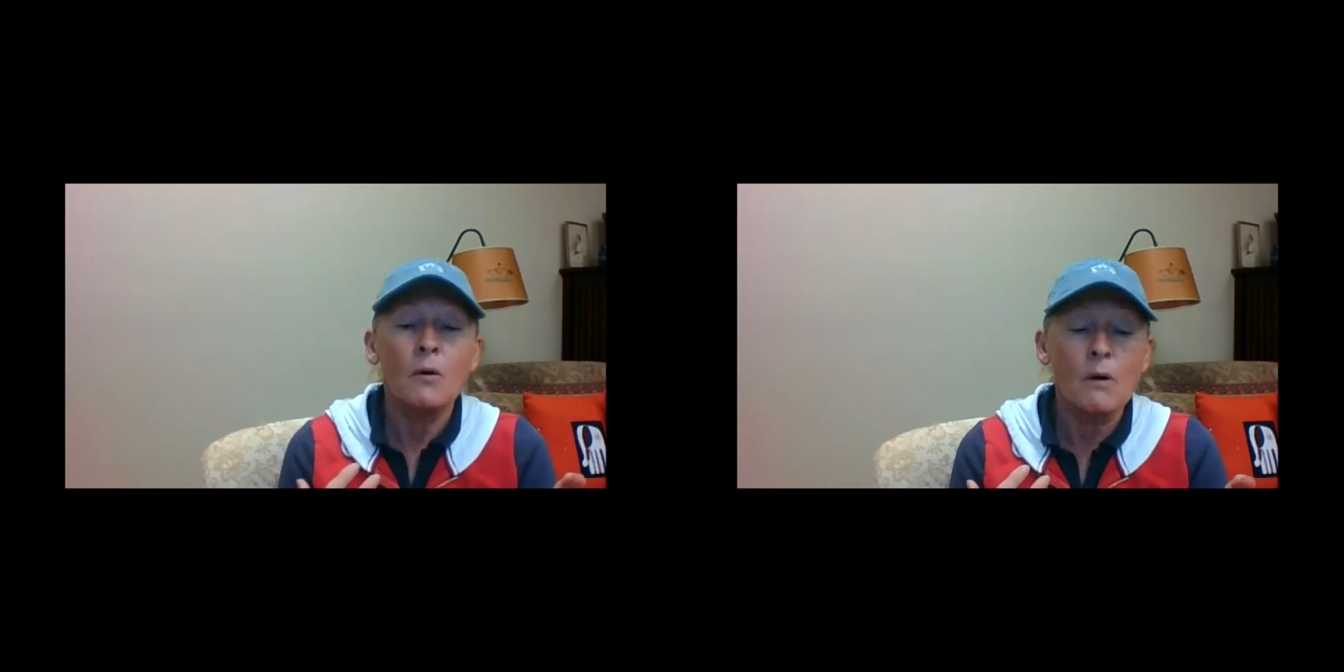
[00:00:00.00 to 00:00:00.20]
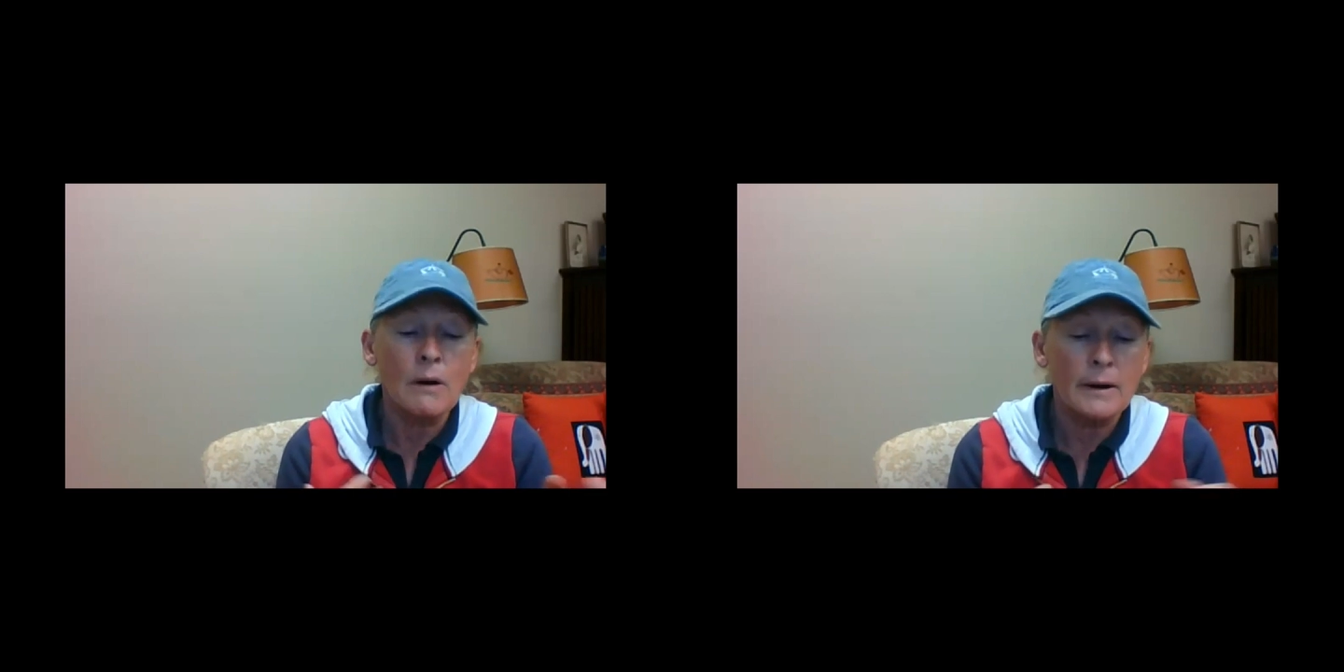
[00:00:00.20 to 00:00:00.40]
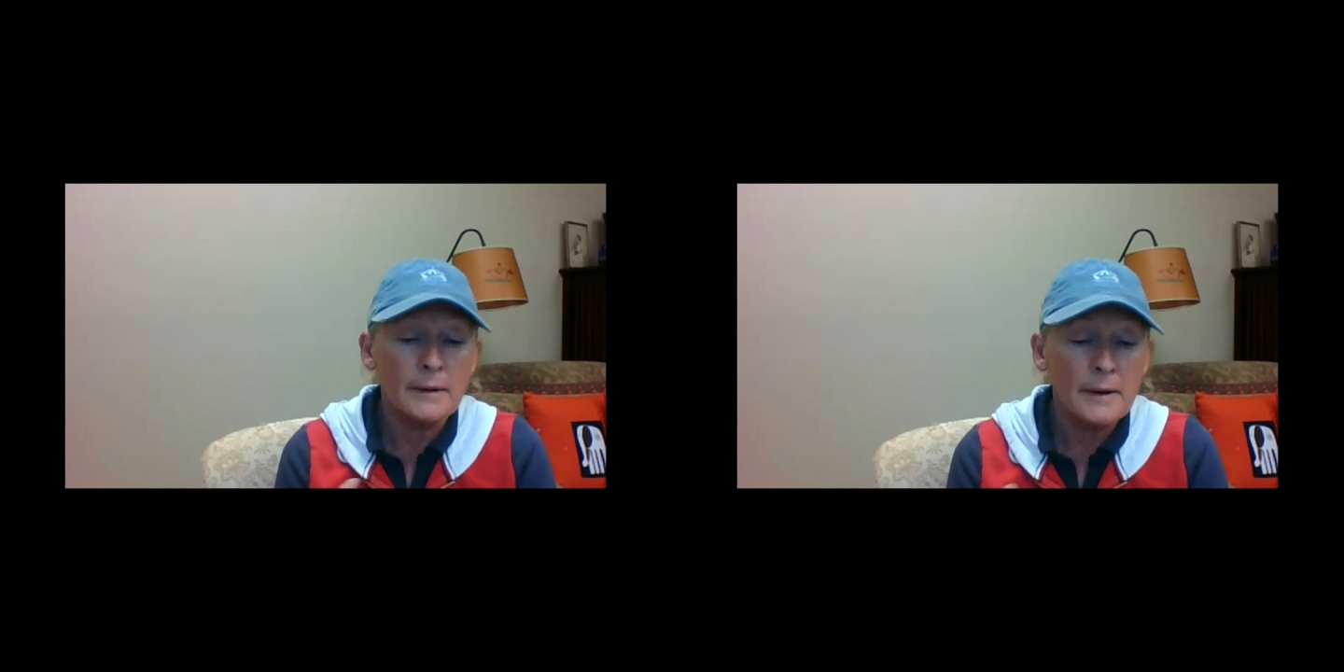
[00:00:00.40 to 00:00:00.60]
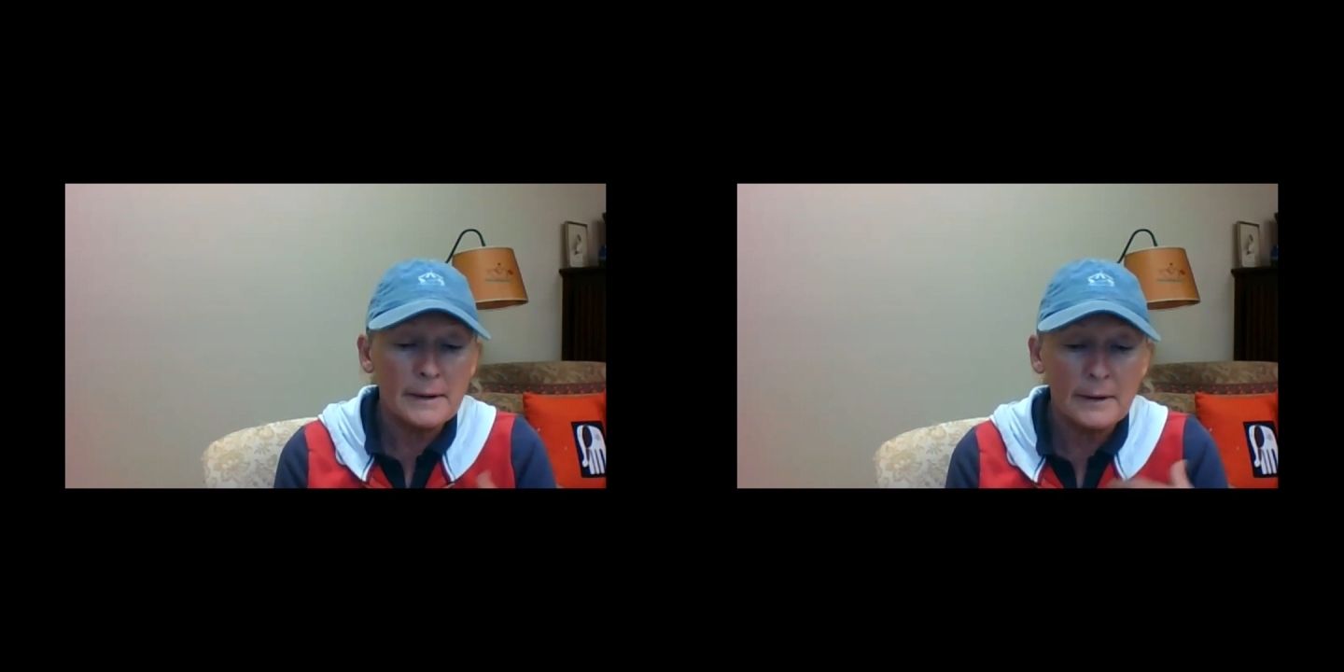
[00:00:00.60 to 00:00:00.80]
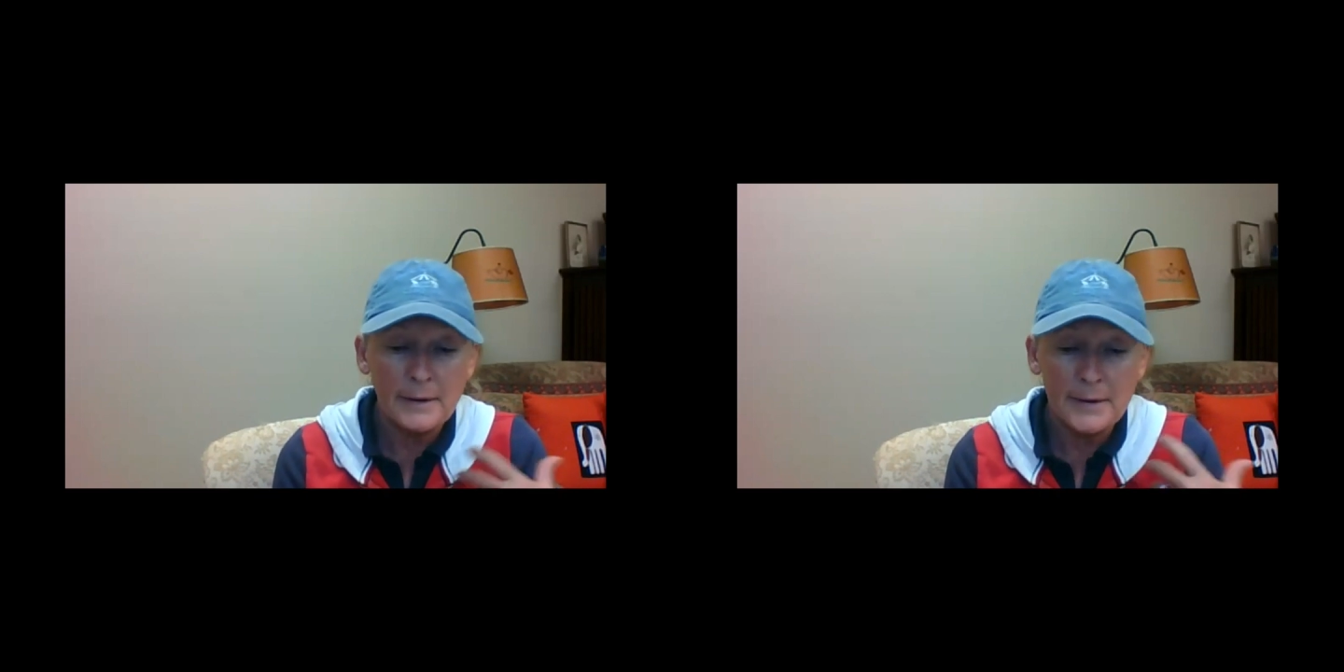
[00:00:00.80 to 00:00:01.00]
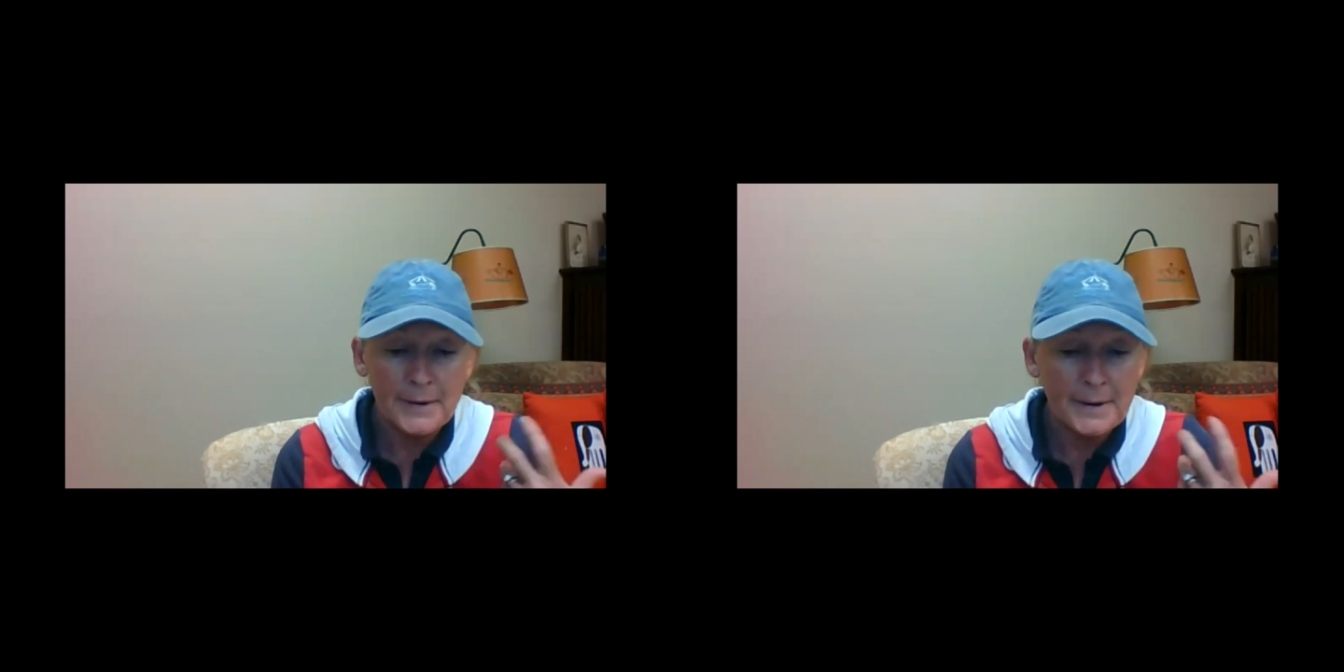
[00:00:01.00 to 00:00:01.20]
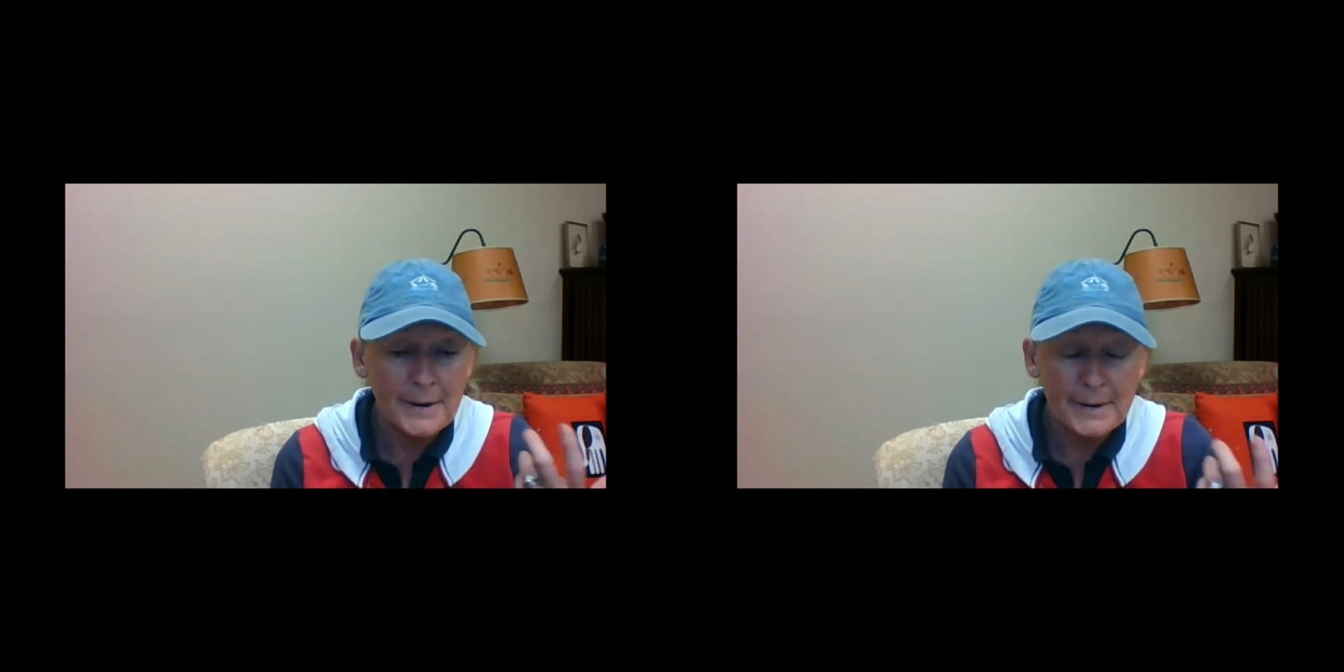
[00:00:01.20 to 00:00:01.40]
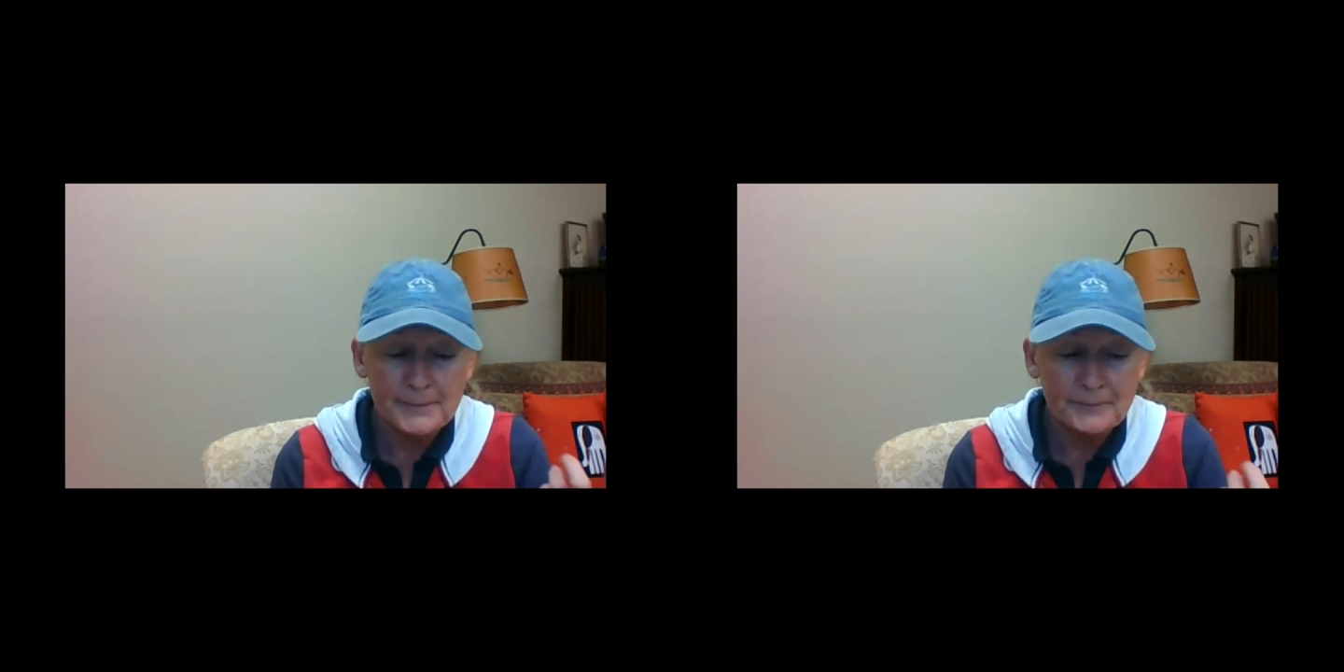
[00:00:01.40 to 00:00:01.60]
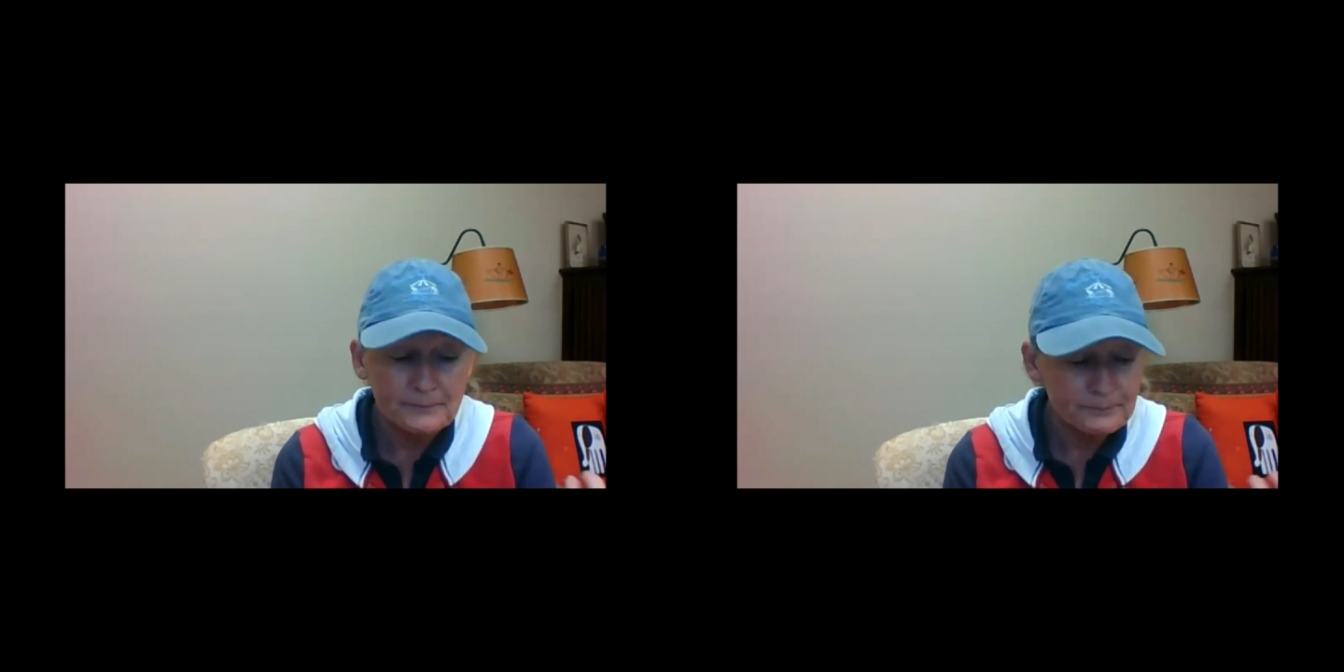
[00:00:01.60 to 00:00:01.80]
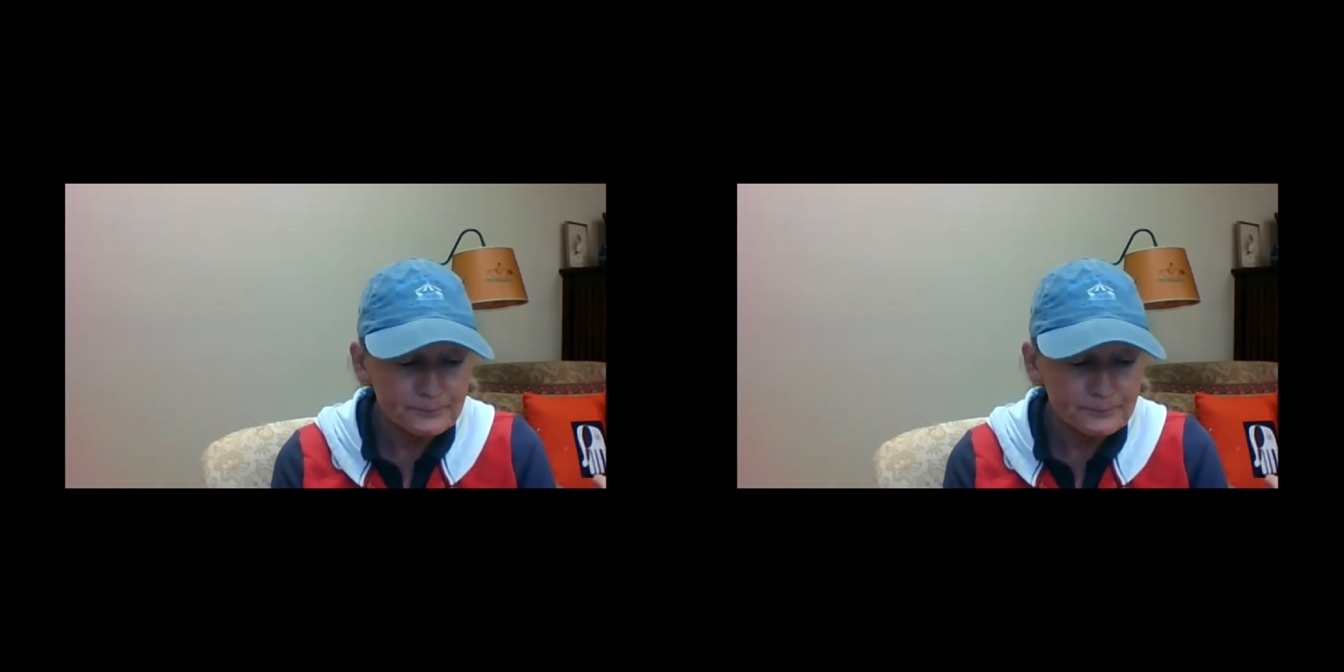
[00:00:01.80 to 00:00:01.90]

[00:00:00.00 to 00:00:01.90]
or, uh,